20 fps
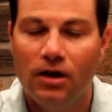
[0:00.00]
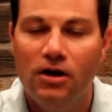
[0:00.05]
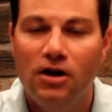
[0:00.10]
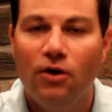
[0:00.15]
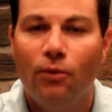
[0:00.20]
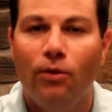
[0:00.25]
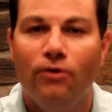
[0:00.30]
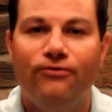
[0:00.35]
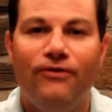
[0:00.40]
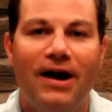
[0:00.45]

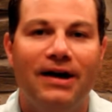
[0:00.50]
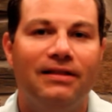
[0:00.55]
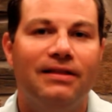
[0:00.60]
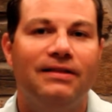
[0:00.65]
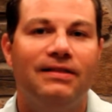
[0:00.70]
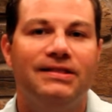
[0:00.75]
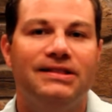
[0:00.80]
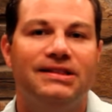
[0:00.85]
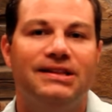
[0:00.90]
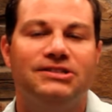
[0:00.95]
Well, finally,
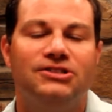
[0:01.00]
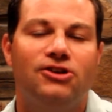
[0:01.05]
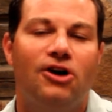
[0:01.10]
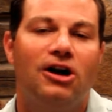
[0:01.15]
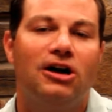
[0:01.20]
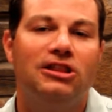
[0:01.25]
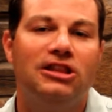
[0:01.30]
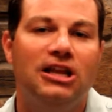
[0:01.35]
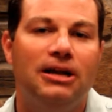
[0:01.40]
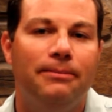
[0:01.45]
let's
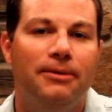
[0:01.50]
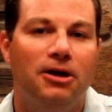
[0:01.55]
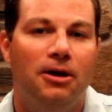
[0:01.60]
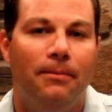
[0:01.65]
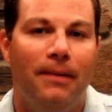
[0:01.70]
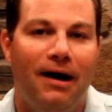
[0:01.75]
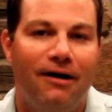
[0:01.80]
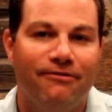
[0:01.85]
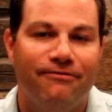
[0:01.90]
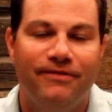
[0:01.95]
talk a little bit
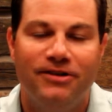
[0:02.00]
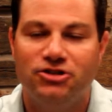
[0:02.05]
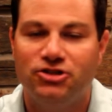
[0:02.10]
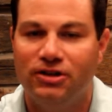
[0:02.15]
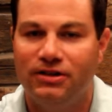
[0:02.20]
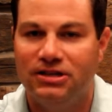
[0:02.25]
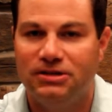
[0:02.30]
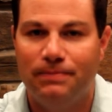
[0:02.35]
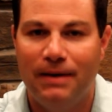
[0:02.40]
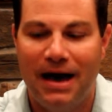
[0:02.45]
about
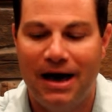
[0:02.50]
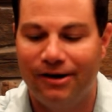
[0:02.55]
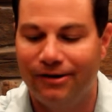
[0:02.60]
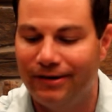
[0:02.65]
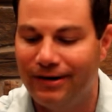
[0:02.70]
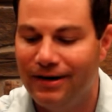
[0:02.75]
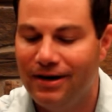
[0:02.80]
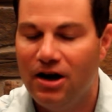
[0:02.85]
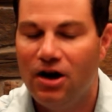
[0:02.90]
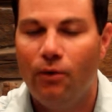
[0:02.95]
fishing this pattern.